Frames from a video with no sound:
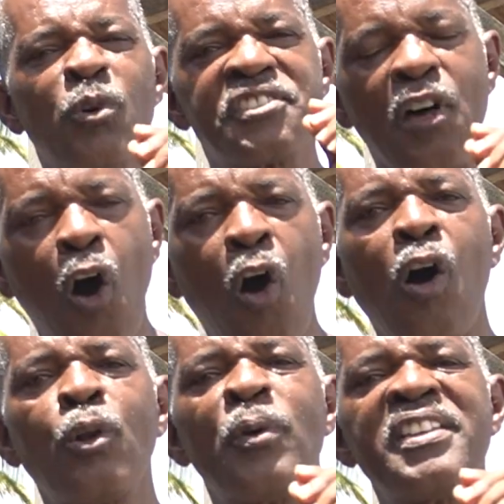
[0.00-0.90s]
was
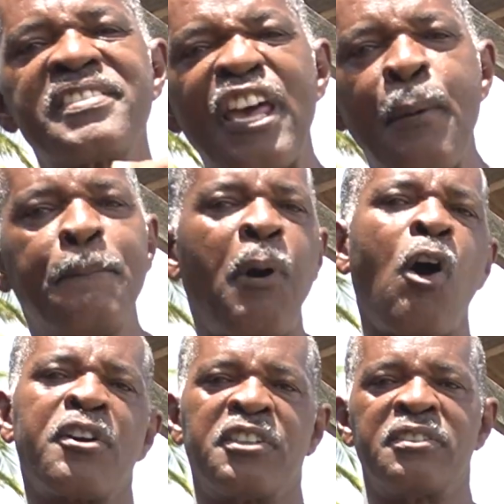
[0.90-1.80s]
always
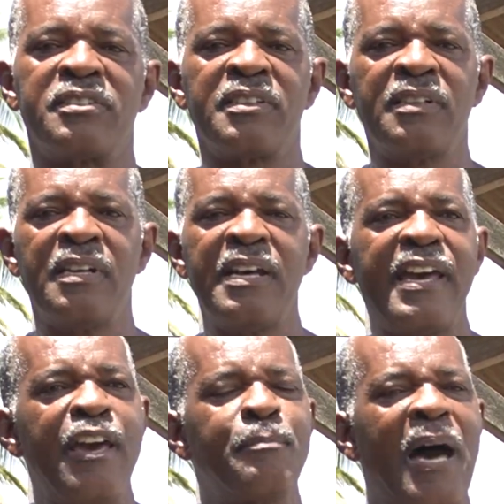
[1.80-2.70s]
important.
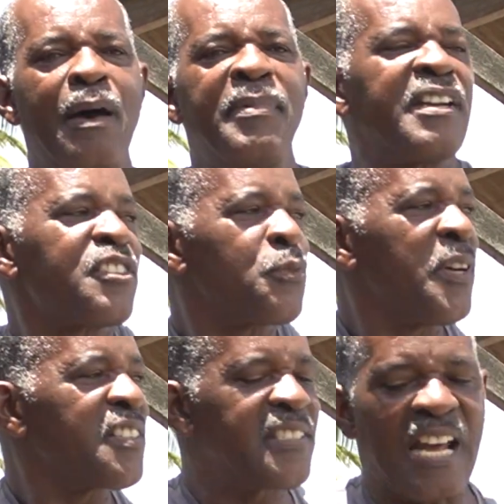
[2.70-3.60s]
In Barbados,
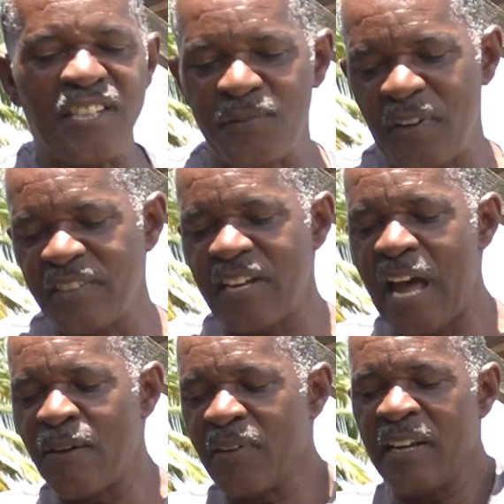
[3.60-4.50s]
we are satisfied to
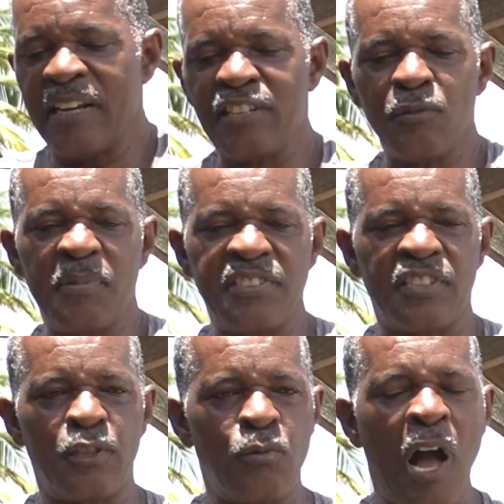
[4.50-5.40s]
have a little piece
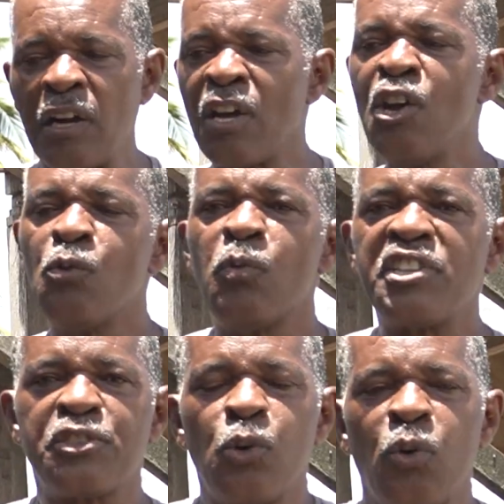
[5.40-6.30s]
of the rock
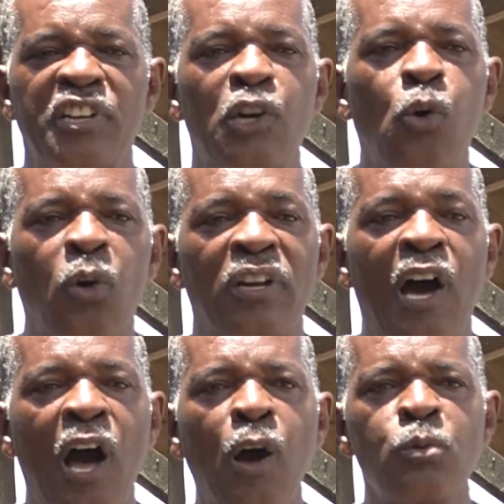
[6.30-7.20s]
which only hold
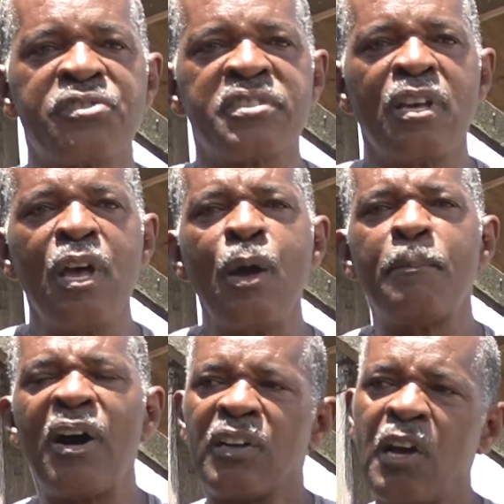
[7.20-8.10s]
a house.
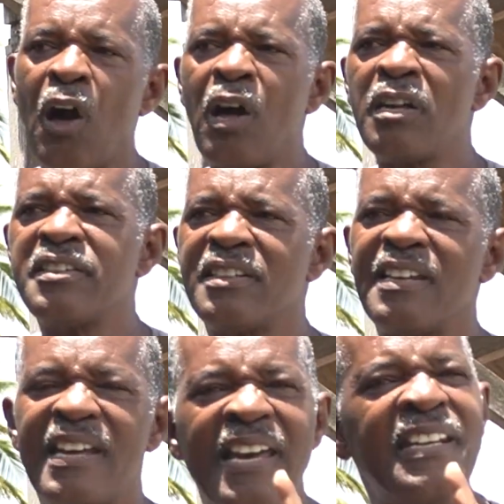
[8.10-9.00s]
But God,
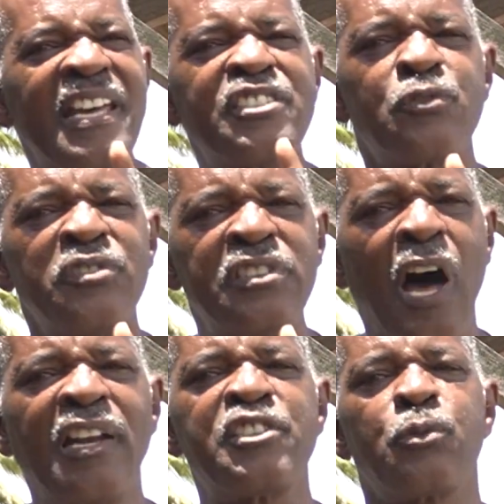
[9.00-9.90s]
in his
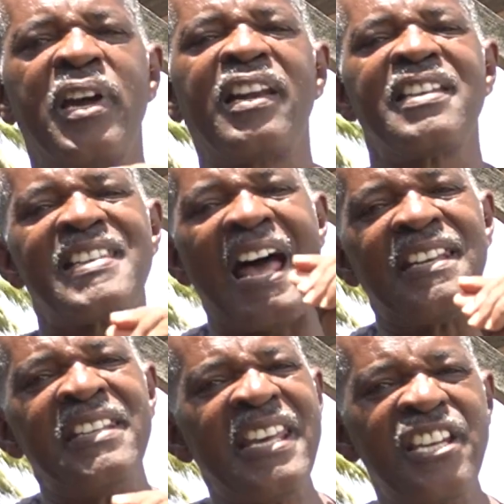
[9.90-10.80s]
knowledge, realized that
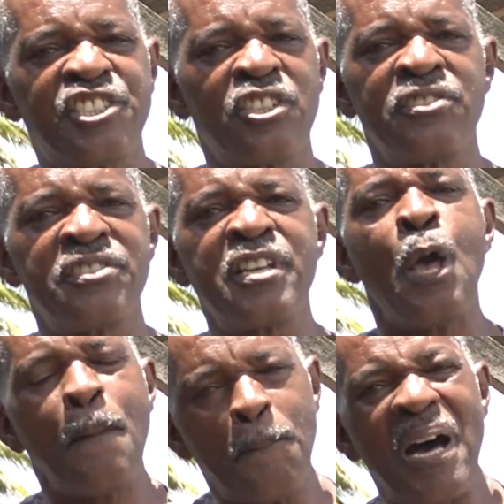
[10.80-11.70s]
nations
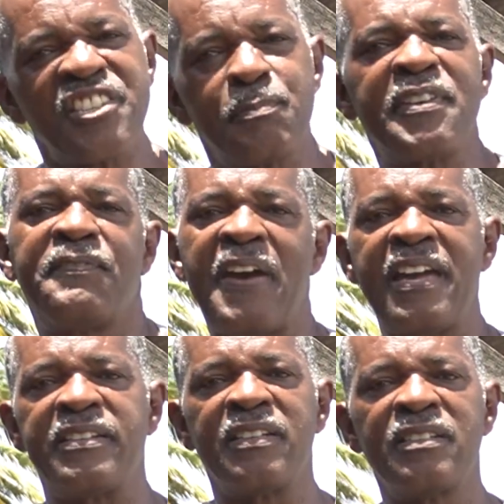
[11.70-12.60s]
must be
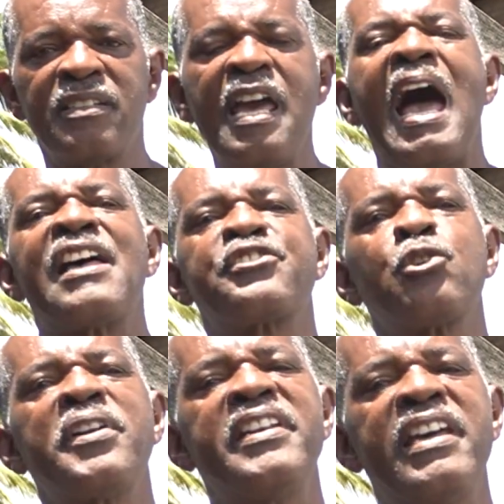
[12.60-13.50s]
fed. And
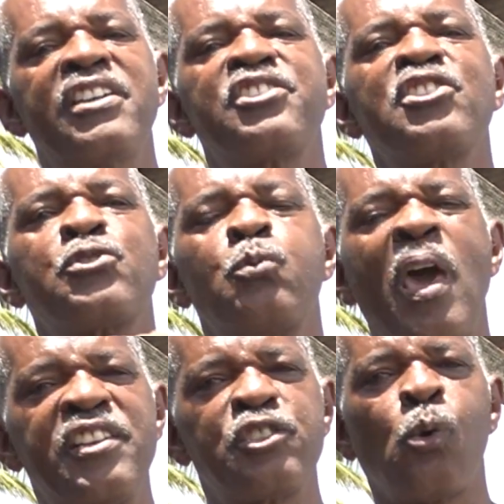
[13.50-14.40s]
so nations
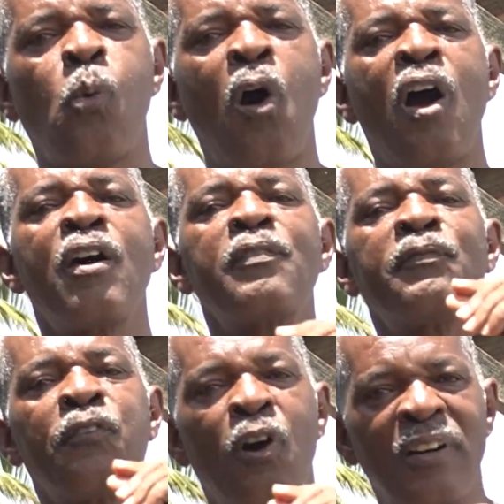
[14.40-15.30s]
went to war
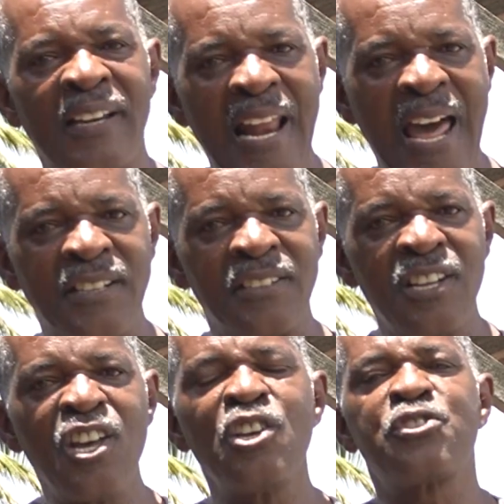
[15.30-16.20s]
for land
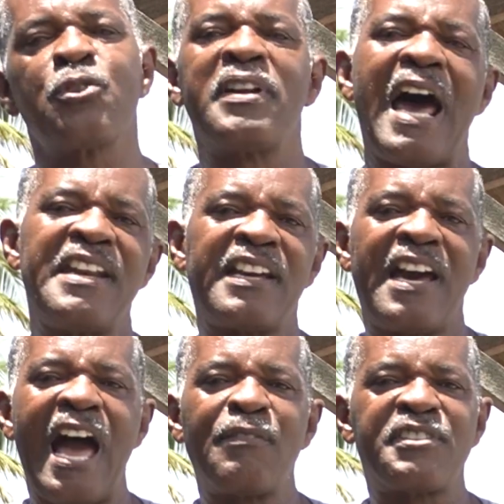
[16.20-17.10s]
so that they
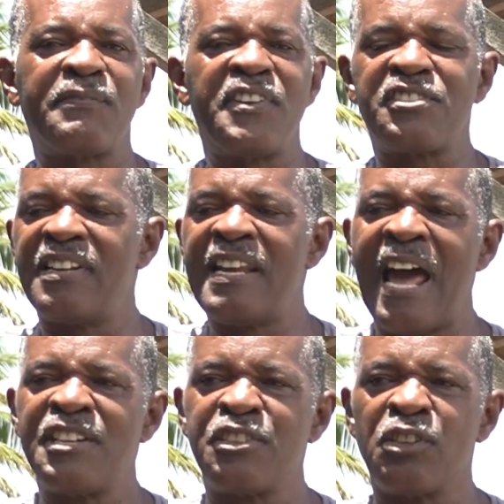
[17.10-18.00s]
can have sufficient
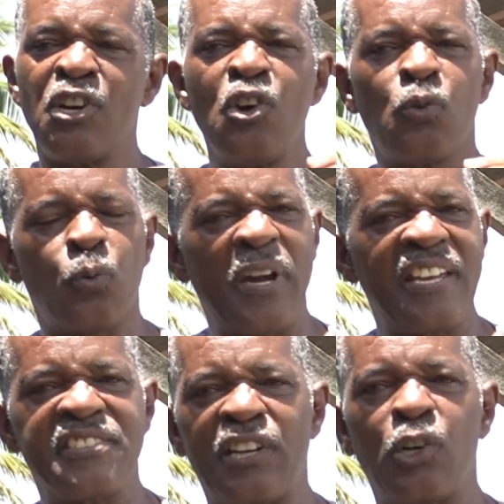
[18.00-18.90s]
land to
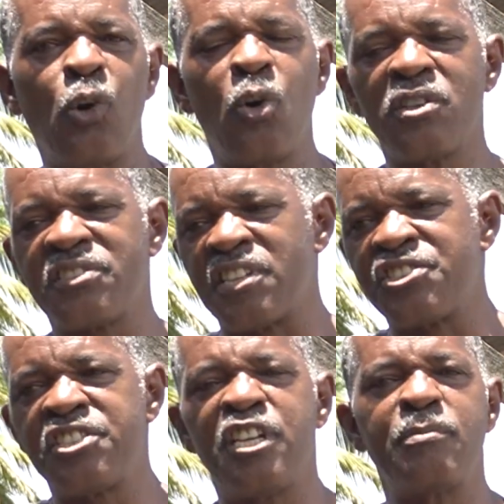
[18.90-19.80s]
raise the goats, the
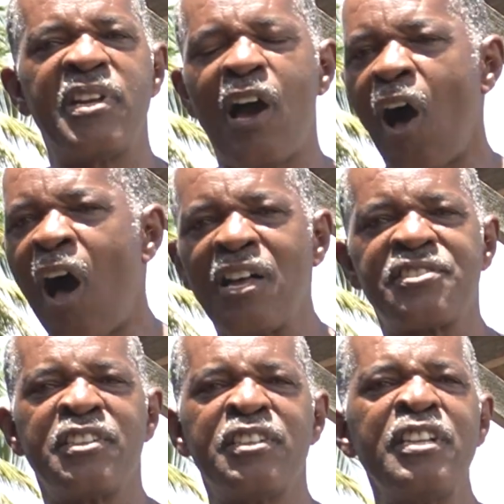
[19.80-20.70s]
sheep, the
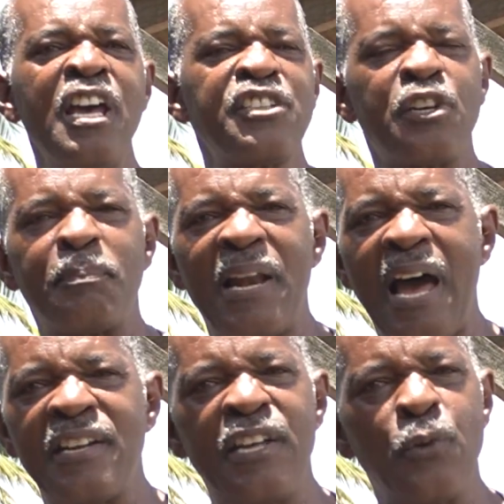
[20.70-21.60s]
oxen, to
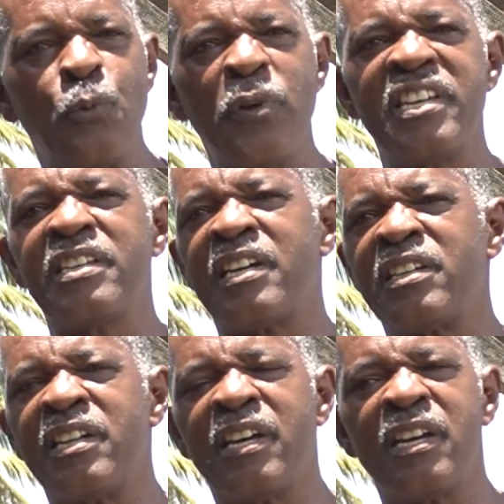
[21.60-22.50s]
plant the wheat
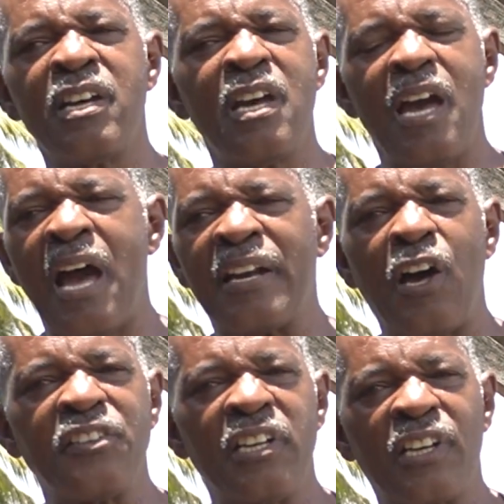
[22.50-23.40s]
and
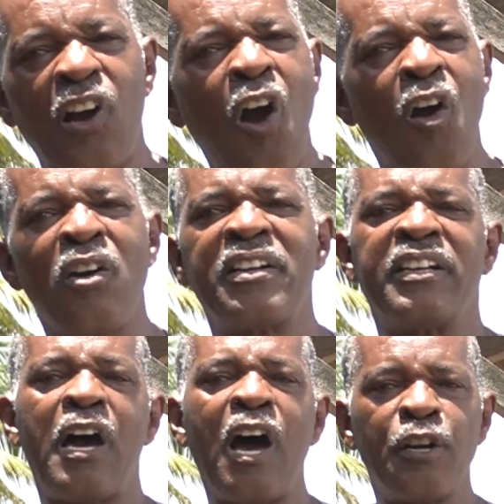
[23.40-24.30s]
the corn
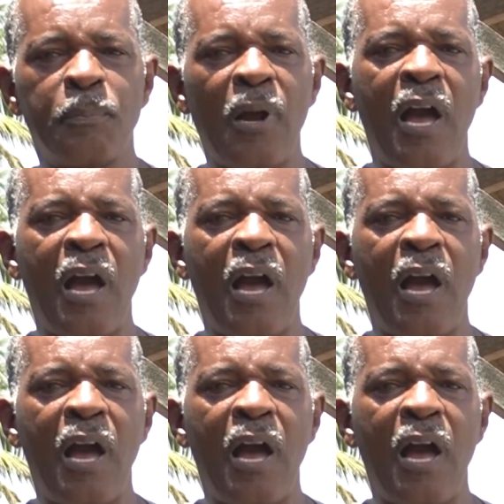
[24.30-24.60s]
and other